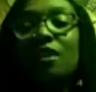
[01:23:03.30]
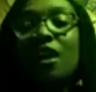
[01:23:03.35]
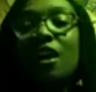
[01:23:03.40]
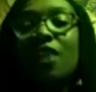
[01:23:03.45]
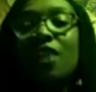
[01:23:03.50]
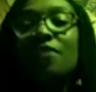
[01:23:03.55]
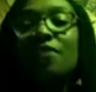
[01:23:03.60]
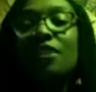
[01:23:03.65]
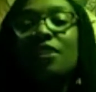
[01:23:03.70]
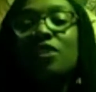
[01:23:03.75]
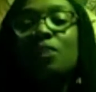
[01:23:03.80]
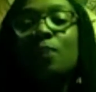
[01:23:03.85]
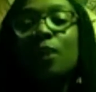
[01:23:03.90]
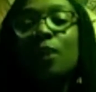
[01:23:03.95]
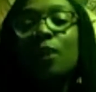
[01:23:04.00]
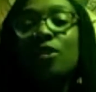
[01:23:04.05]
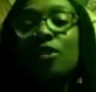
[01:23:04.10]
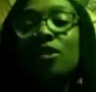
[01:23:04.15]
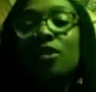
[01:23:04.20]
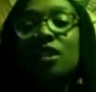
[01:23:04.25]
of this
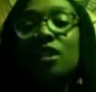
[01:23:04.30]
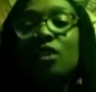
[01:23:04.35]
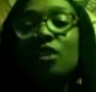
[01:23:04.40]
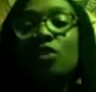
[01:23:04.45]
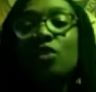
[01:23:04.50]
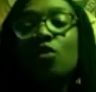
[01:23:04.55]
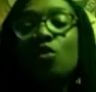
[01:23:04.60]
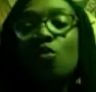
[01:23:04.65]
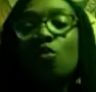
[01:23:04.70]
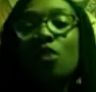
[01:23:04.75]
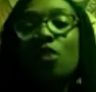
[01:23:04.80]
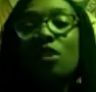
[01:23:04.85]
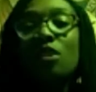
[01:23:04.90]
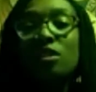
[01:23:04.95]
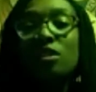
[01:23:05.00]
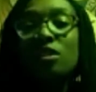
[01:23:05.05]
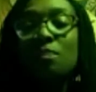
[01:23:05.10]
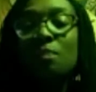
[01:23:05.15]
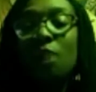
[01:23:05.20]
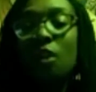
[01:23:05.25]
person who
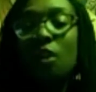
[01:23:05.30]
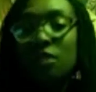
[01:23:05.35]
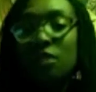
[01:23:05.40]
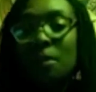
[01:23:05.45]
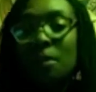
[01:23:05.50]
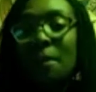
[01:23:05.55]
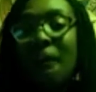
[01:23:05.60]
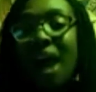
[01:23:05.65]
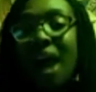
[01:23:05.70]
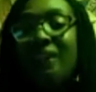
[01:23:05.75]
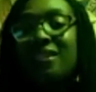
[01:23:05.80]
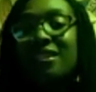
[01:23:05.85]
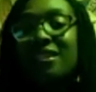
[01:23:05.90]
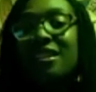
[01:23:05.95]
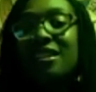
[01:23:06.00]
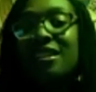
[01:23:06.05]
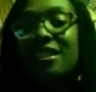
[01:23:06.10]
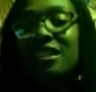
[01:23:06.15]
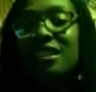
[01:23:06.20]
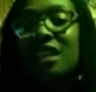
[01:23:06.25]
once marked the
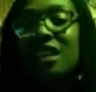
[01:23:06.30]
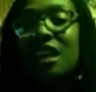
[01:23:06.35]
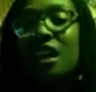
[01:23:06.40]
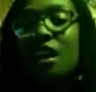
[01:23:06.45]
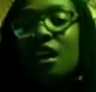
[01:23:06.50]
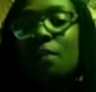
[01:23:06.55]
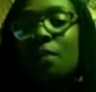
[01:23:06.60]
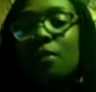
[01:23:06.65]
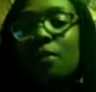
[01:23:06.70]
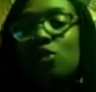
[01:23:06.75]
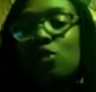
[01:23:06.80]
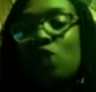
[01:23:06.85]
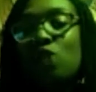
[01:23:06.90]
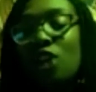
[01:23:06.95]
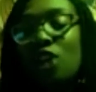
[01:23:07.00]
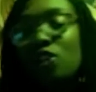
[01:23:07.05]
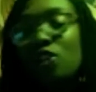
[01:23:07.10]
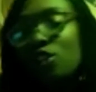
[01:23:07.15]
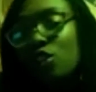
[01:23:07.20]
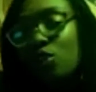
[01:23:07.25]
boxes, but
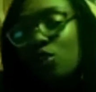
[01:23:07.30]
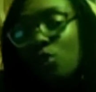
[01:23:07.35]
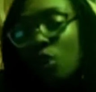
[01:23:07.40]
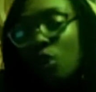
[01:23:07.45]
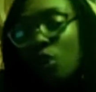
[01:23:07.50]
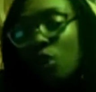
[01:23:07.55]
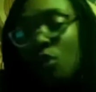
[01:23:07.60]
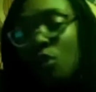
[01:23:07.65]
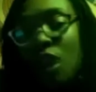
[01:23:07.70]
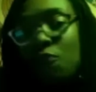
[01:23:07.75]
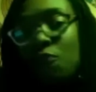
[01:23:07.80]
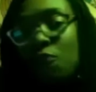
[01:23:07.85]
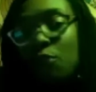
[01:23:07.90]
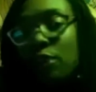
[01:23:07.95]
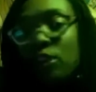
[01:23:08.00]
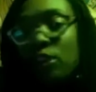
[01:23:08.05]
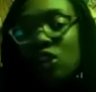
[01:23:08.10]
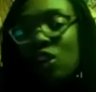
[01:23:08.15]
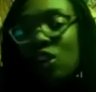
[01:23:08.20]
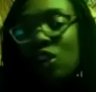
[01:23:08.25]
y'all just weren't right for
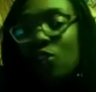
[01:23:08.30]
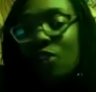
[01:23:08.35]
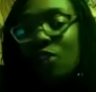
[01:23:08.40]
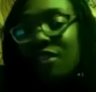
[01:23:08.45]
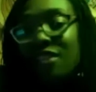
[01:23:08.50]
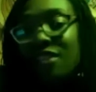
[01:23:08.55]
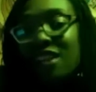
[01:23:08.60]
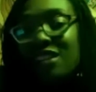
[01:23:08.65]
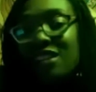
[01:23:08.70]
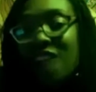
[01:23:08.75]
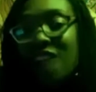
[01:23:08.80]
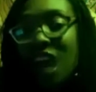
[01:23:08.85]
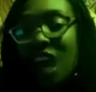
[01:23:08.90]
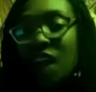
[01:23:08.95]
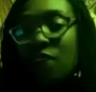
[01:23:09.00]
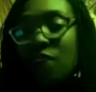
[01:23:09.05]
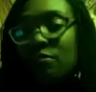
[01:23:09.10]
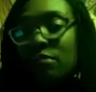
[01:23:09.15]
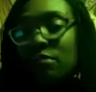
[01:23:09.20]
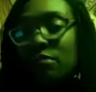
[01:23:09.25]
each other at that
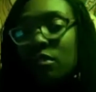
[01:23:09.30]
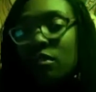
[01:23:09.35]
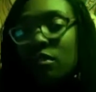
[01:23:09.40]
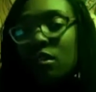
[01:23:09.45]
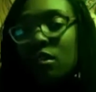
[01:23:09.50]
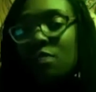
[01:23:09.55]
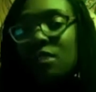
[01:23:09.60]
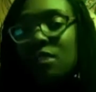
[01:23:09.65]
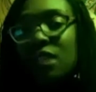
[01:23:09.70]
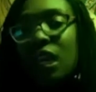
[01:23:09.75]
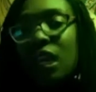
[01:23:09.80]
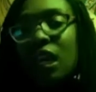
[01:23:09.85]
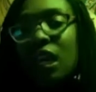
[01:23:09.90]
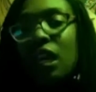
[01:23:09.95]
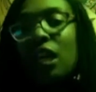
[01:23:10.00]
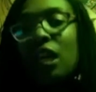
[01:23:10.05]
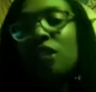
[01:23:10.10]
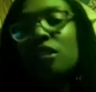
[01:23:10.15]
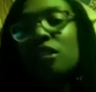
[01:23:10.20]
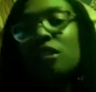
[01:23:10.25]
time. You know what I'm
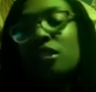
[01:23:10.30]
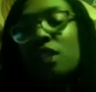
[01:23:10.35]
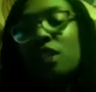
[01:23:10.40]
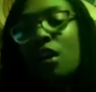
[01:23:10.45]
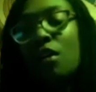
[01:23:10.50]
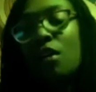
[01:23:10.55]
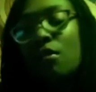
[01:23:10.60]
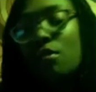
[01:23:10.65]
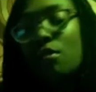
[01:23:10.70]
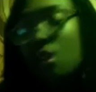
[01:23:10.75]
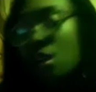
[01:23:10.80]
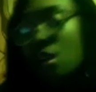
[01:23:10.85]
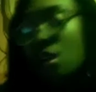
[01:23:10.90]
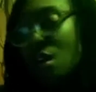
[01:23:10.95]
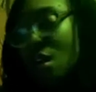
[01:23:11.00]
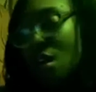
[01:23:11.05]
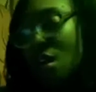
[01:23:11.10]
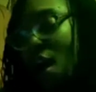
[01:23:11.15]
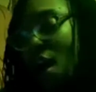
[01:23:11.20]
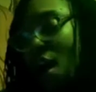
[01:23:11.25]
saying? And so
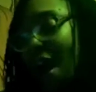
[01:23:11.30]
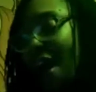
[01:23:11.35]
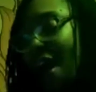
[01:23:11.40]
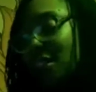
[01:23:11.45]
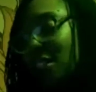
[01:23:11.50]
I